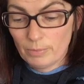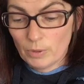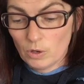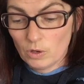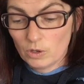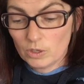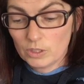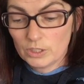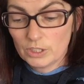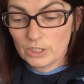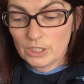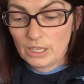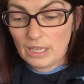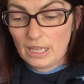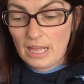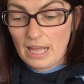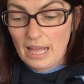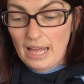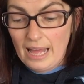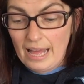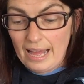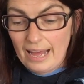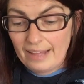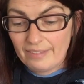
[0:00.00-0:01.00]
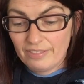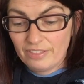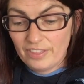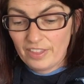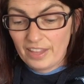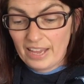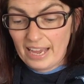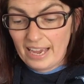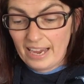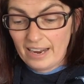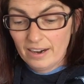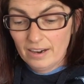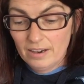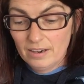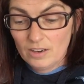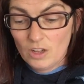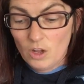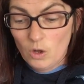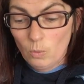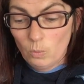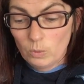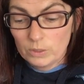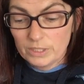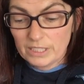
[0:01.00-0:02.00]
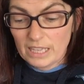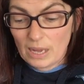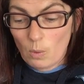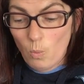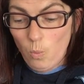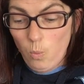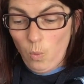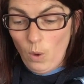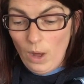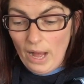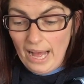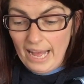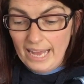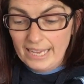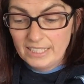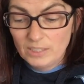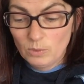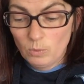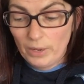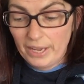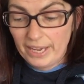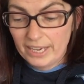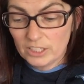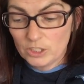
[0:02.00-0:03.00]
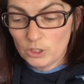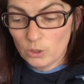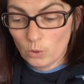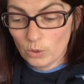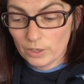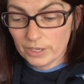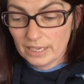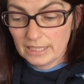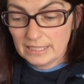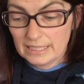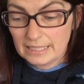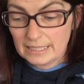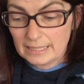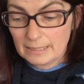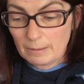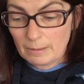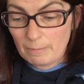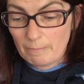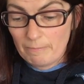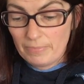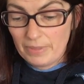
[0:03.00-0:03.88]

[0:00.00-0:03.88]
box, and there was that wide awake tortoise.